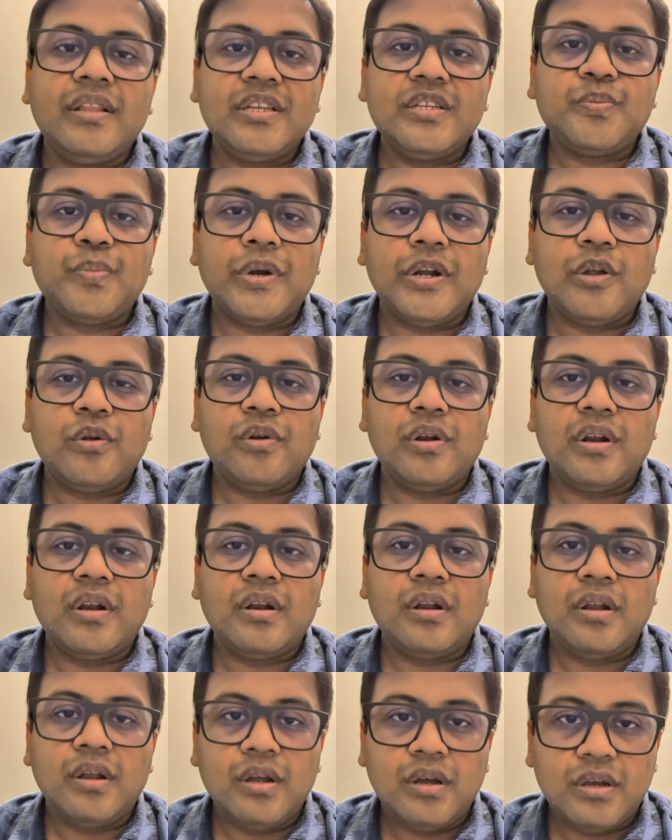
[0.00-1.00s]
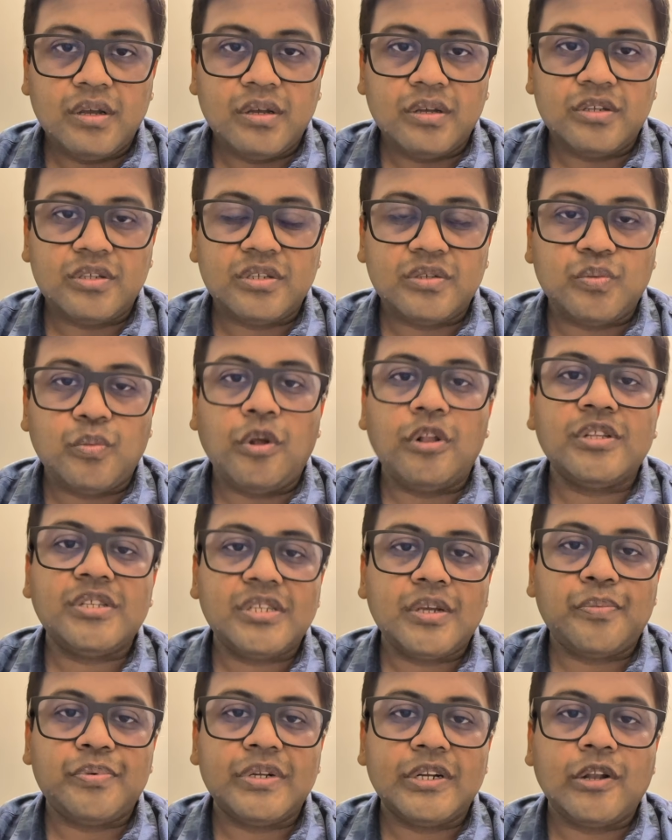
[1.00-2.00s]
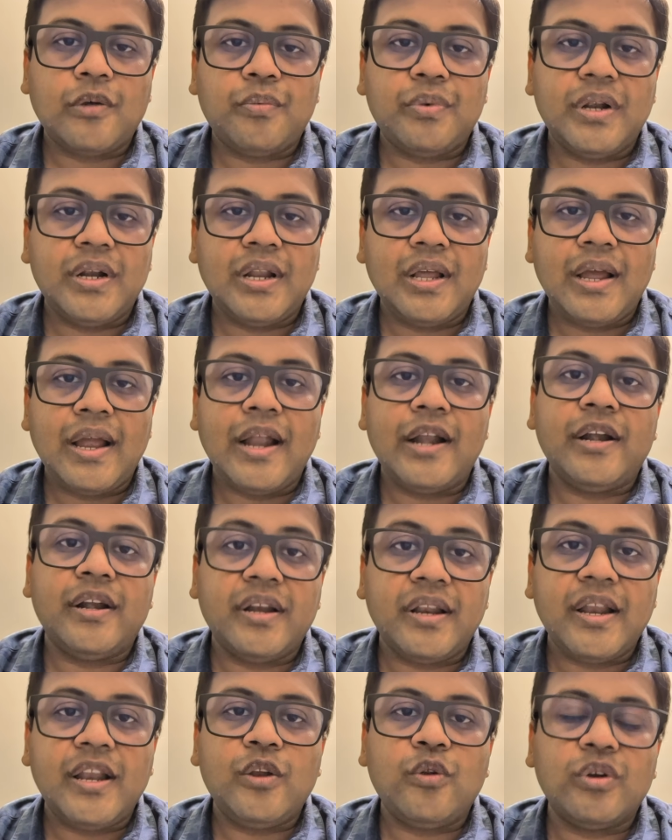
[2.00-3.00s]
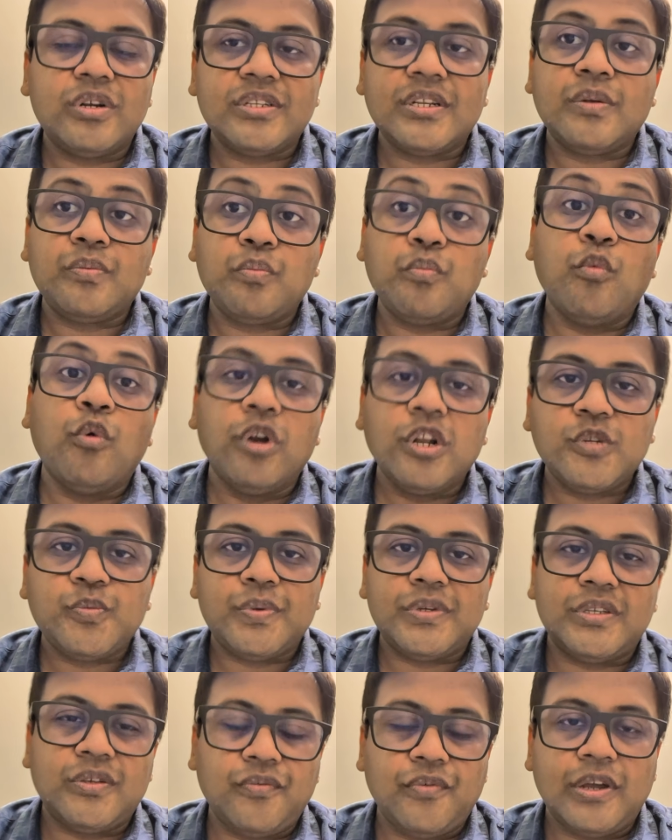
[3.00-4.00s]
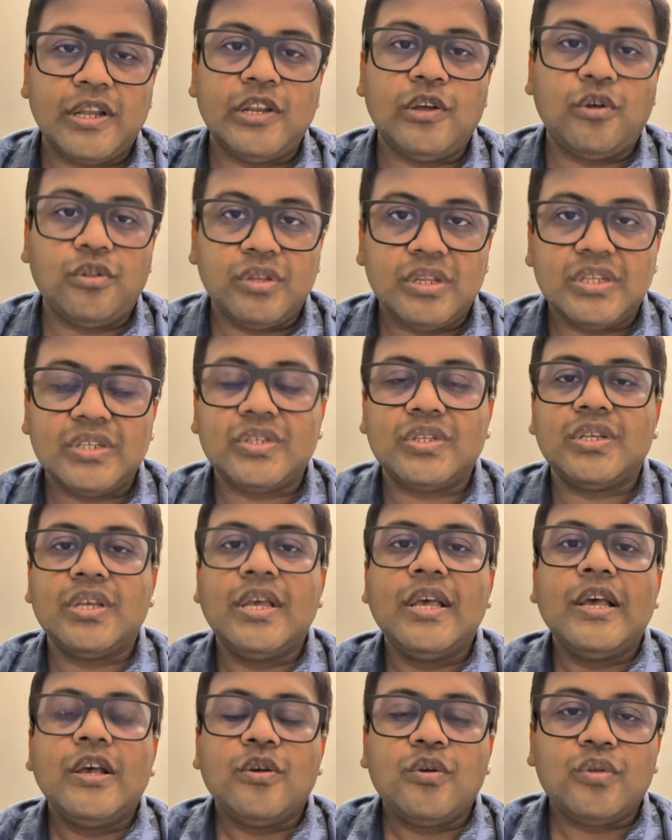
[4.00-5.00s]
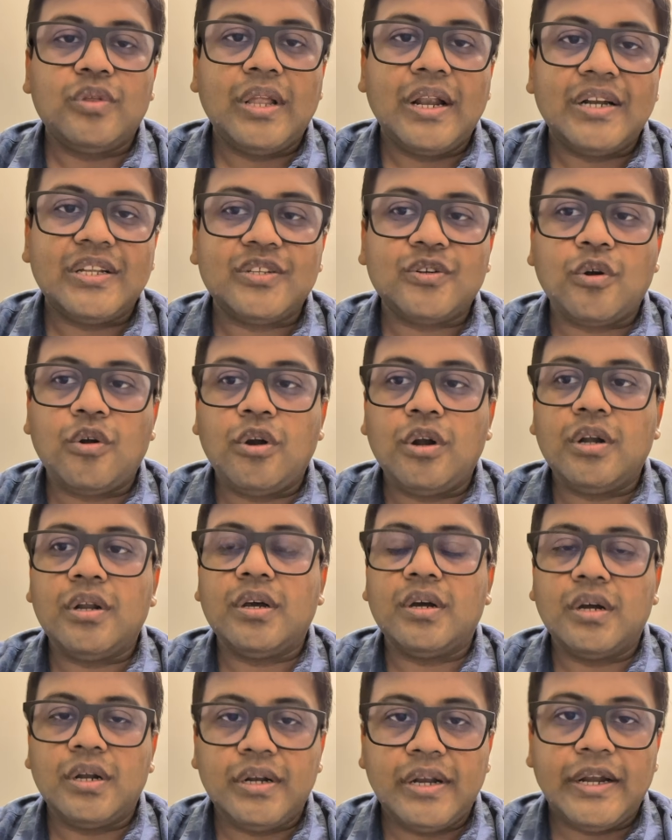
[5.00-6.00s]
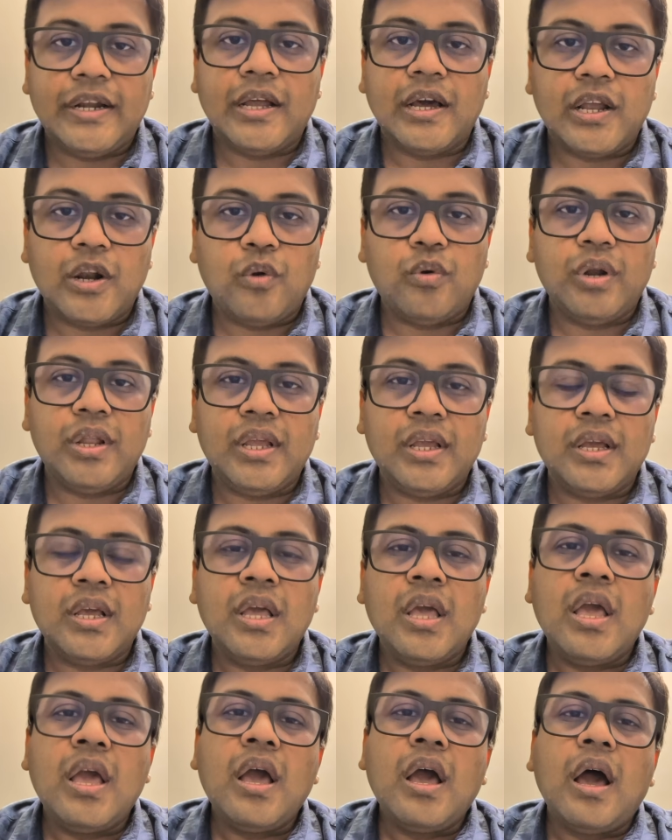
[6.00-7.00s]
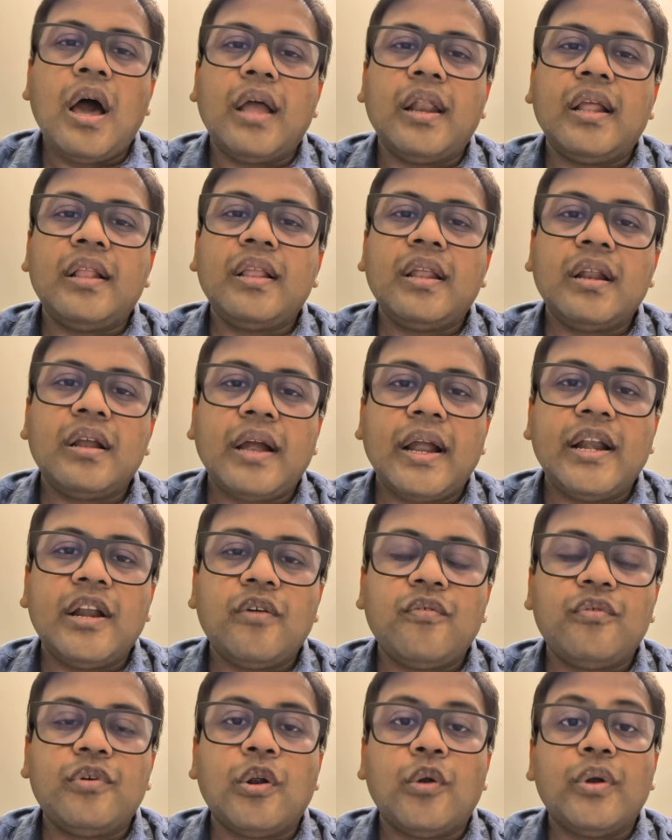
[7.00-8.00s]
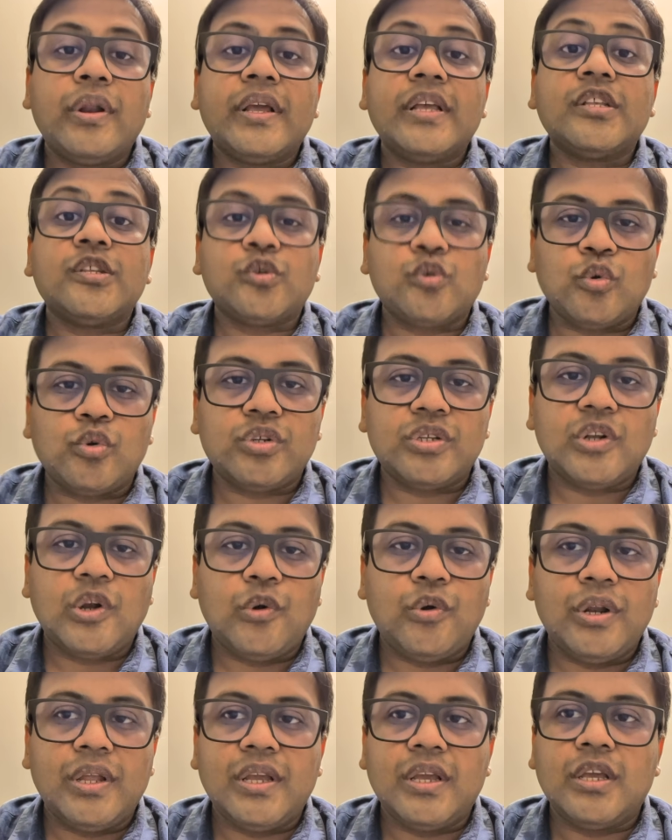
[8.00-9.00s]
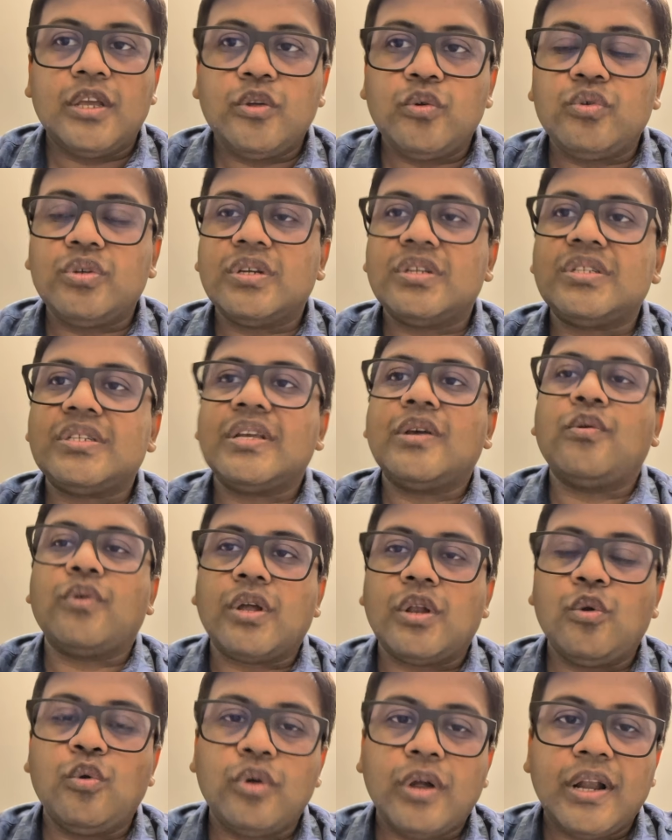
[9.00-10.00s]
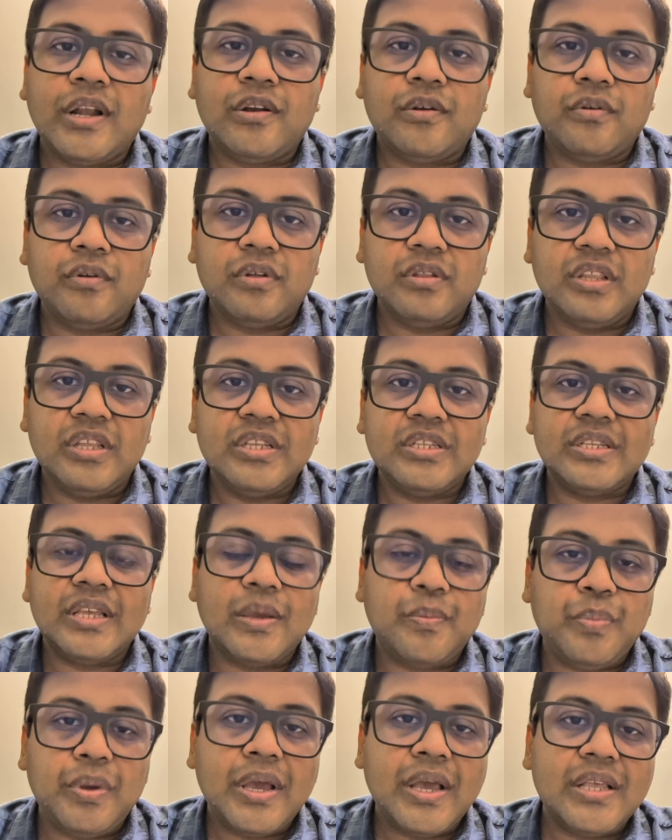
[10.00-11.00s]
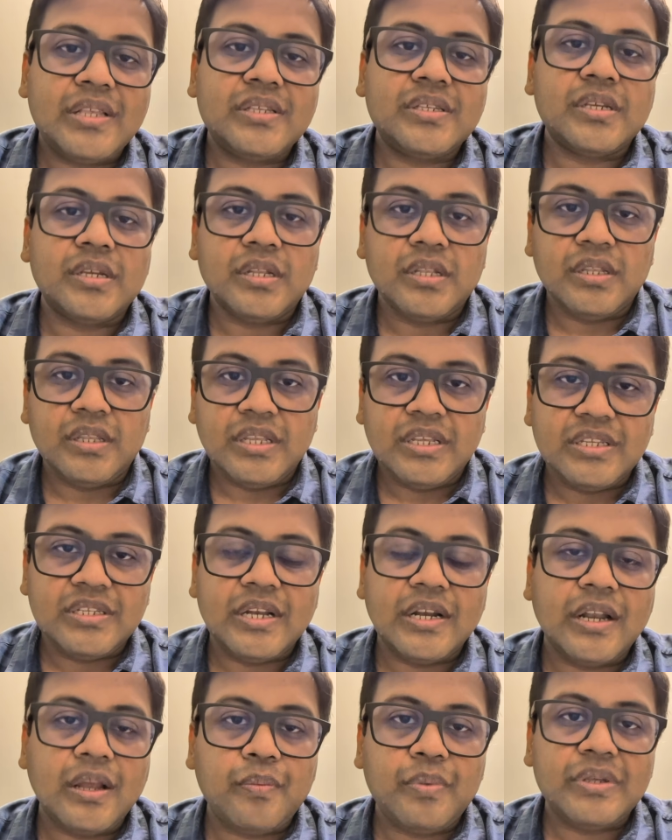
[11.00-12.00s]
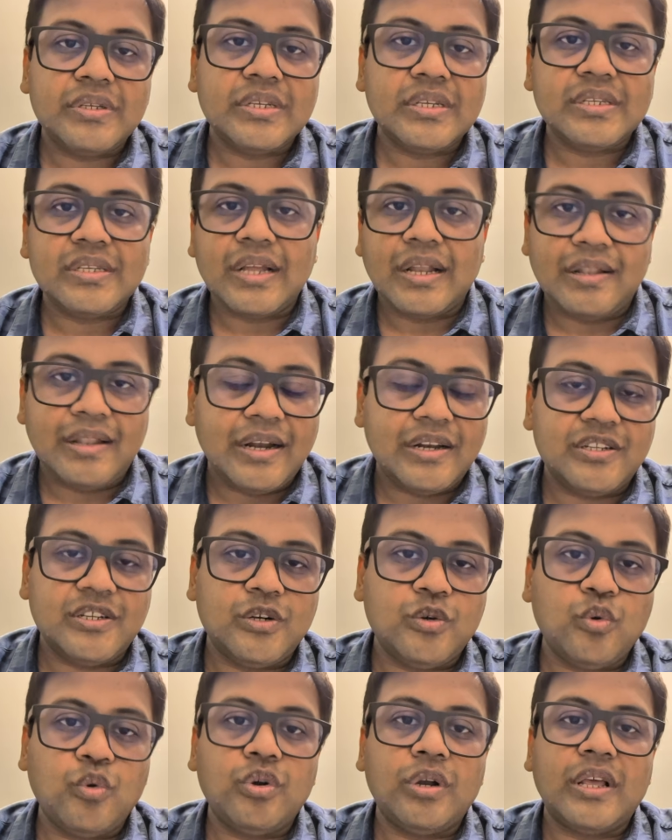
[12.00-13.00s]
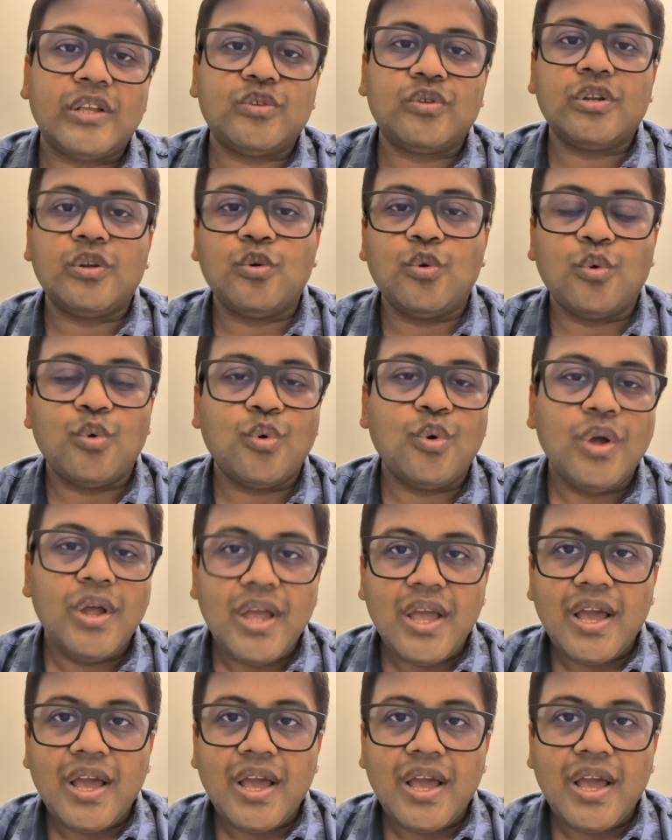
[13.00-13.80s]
this particular small subset of data and train yourself more specifically on this. So that's called data grounding. Another kind of grounding is source grounding. You just say, okay, look at these APIs, these databases, and that's it. Don't actually go